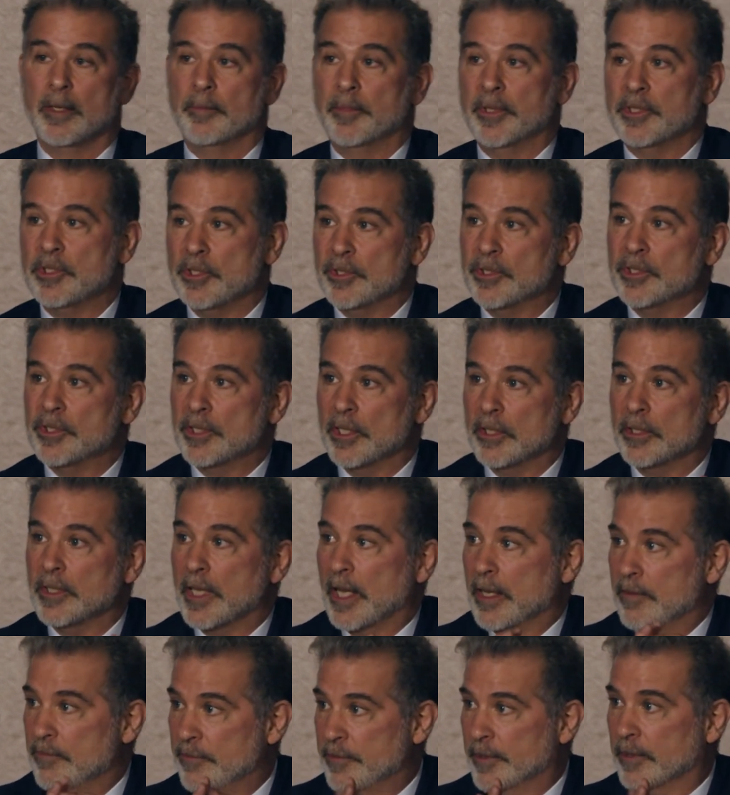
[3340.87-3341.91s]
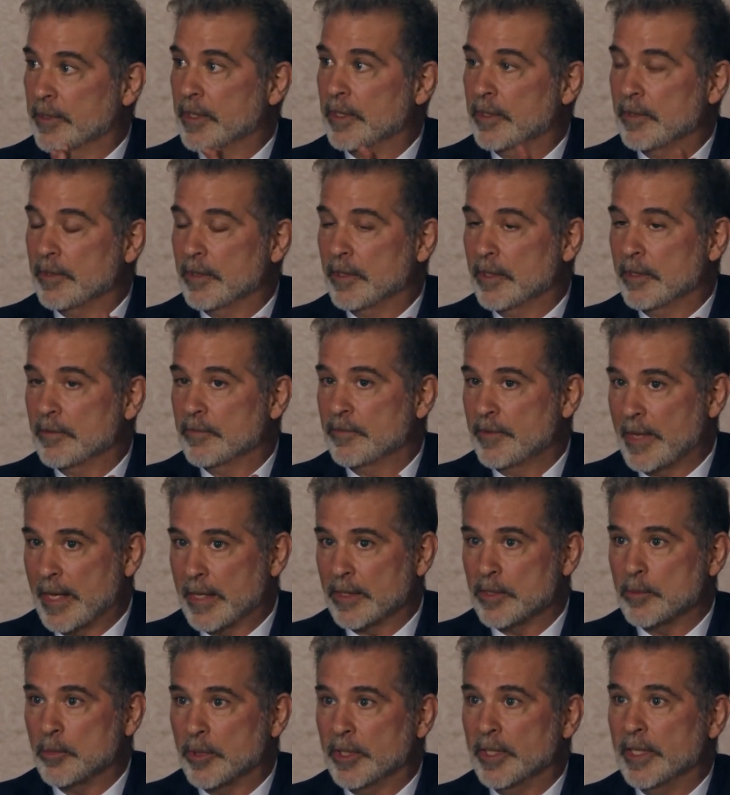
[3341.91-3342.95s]
but you still get very
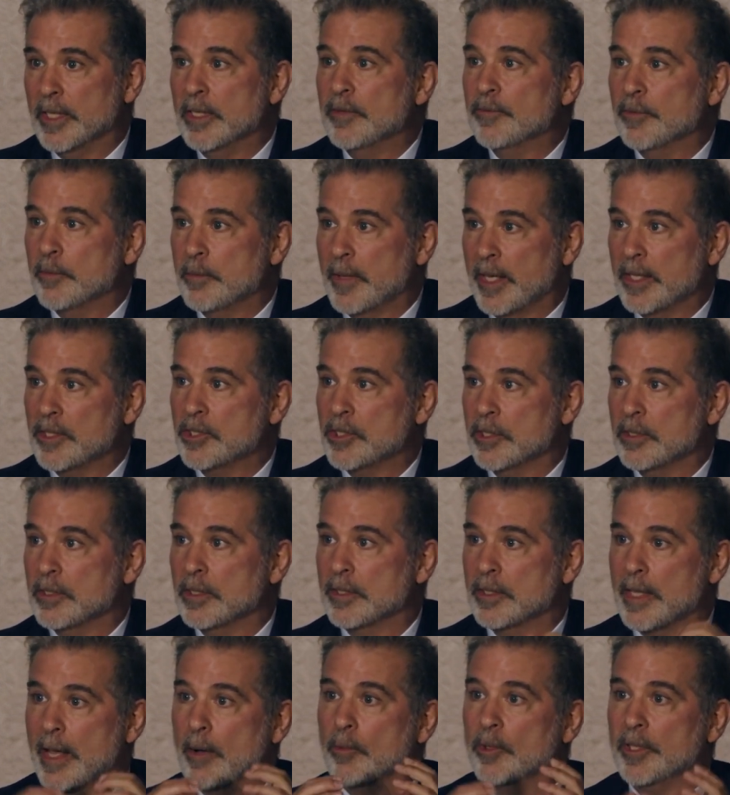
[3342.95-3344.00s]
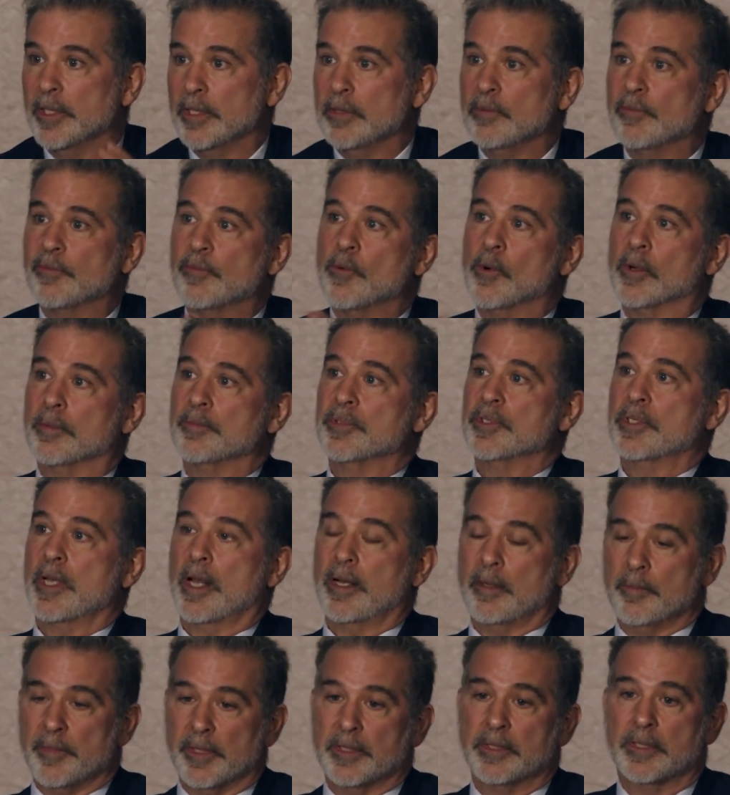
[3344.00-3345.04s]
valuable information that will inform
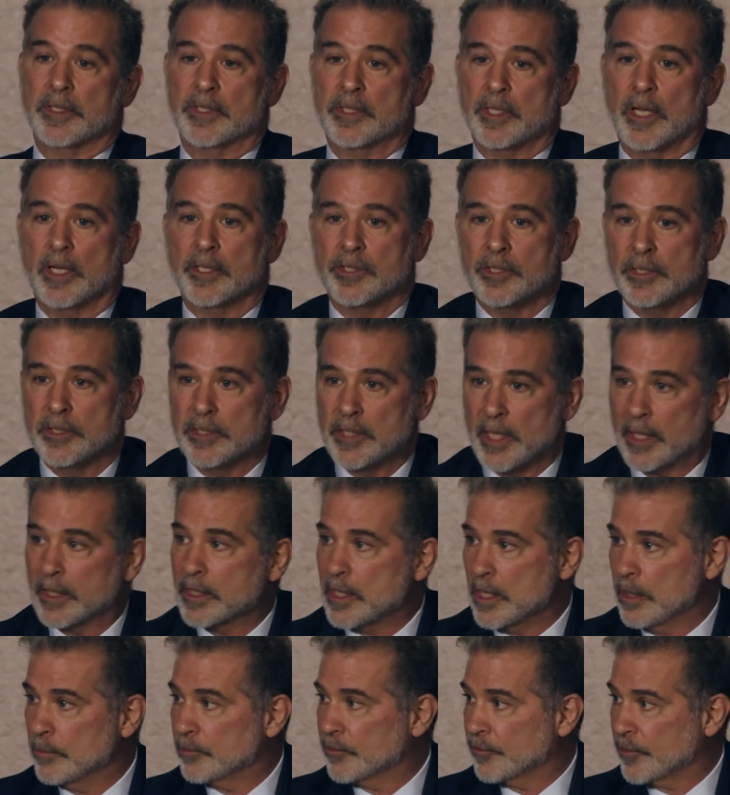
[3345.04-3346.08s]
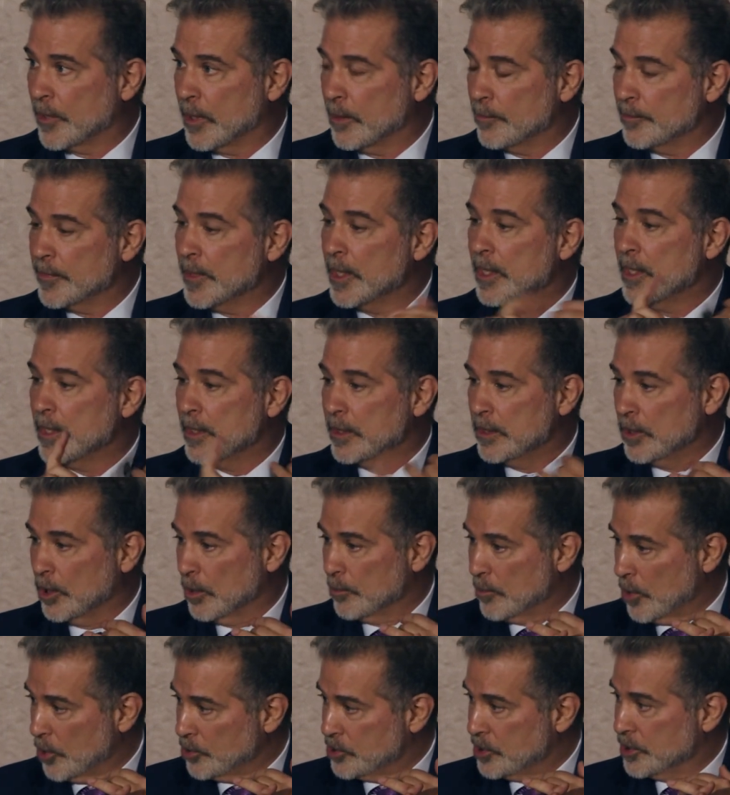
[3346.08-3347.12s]
settlement discussions that come from,
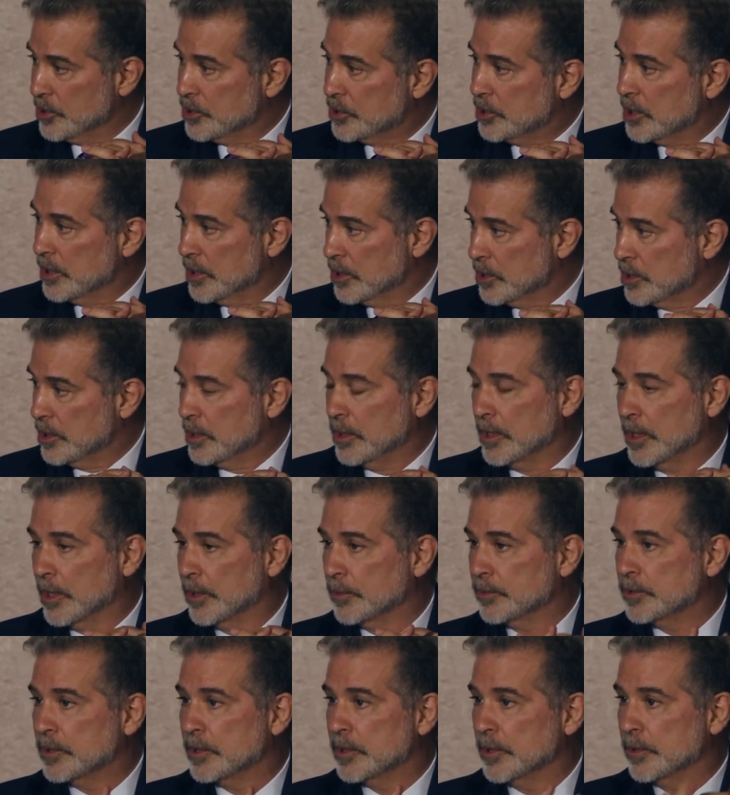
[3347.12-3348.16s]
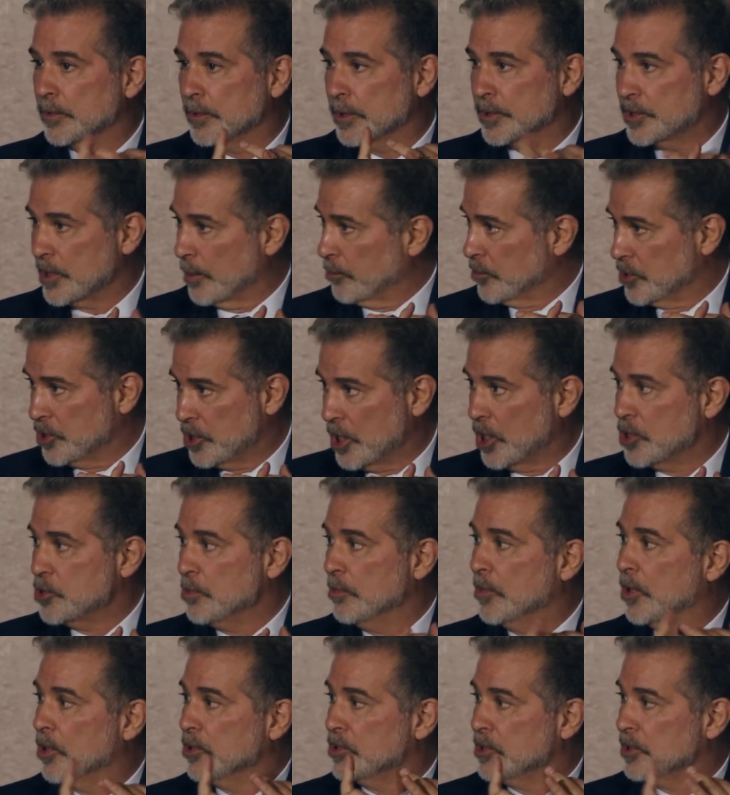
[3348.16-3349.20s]
motions to, to summary
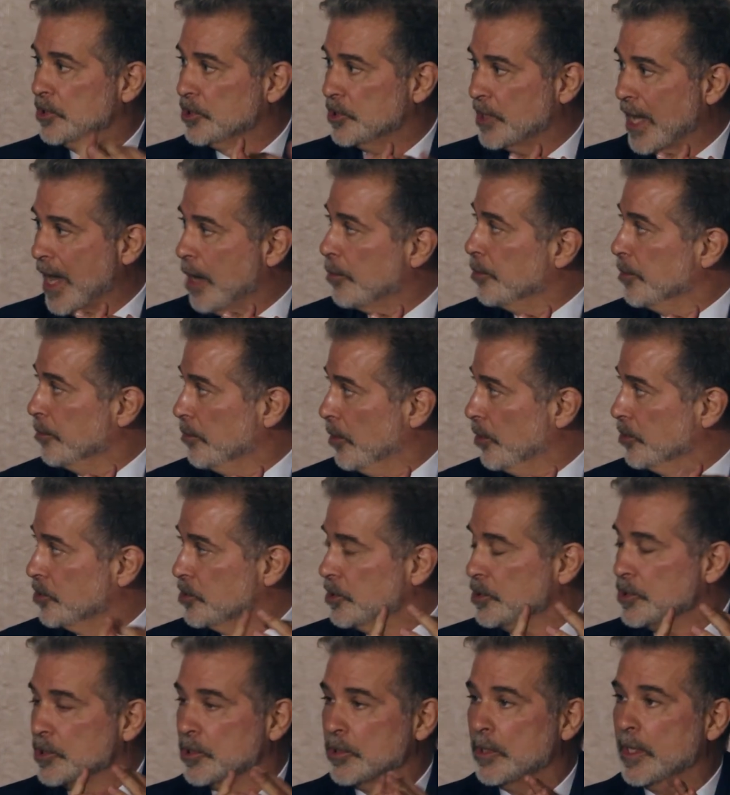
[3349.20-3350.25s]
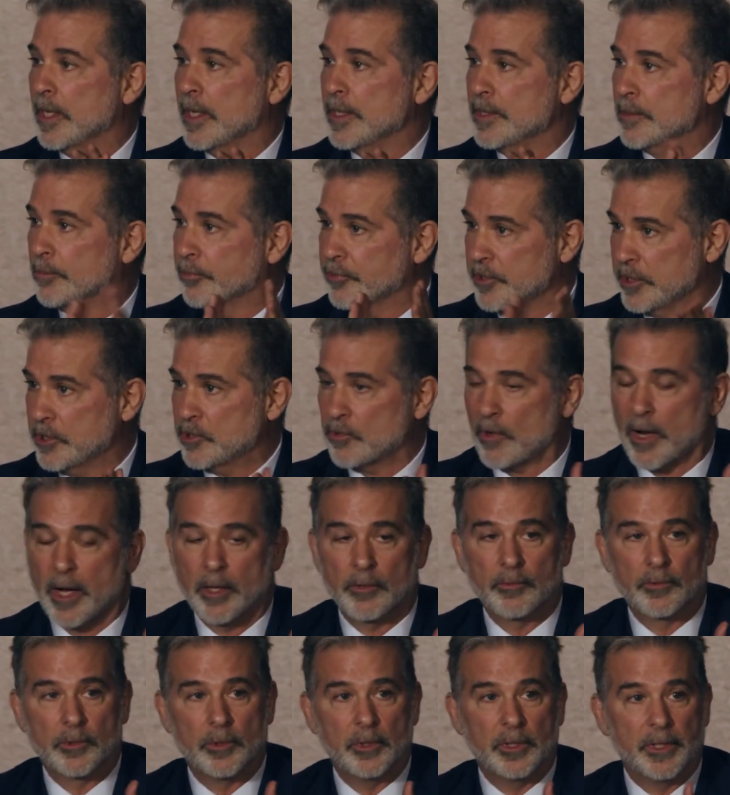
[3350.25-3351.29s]
judgment motions, Daubert motions, and the
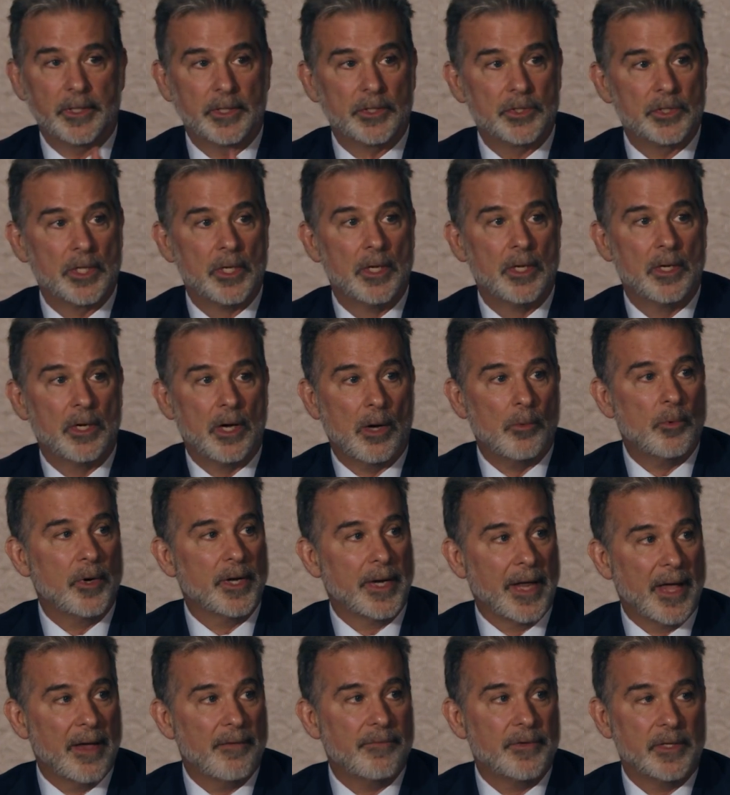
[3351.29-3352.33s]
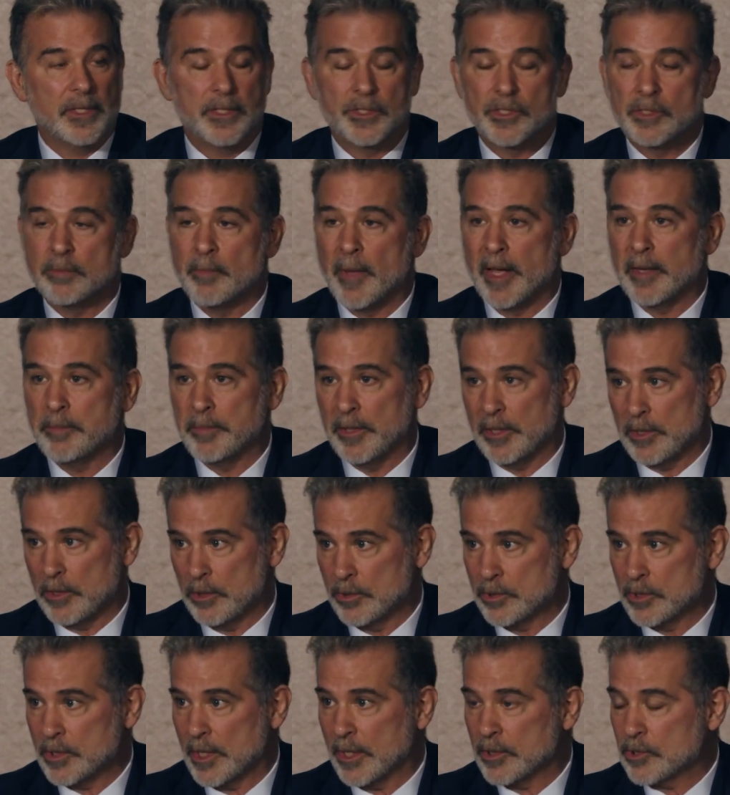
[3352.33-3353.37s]
pretrial rulings on what evidence might be
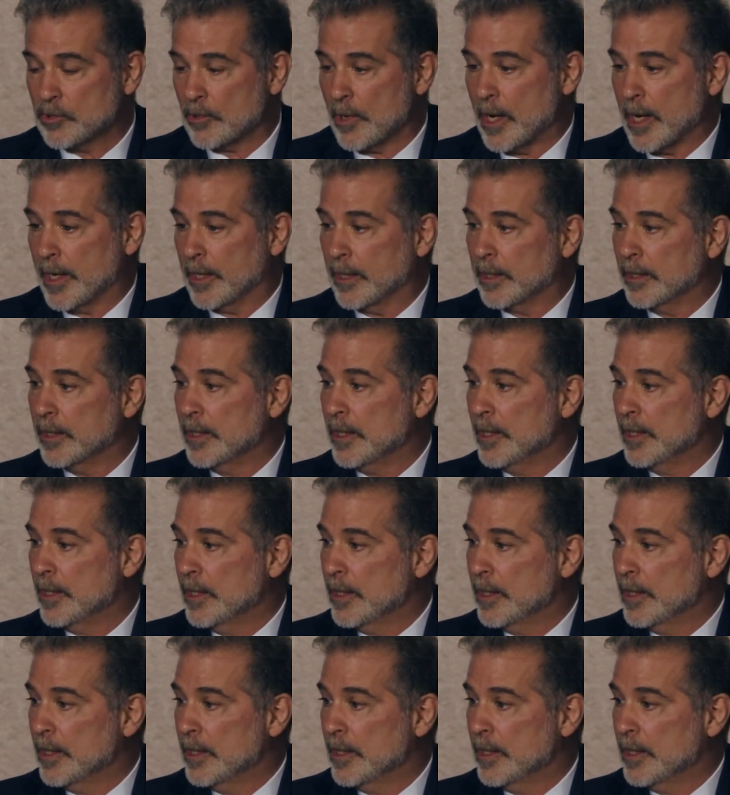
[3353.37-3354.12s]
used at trial.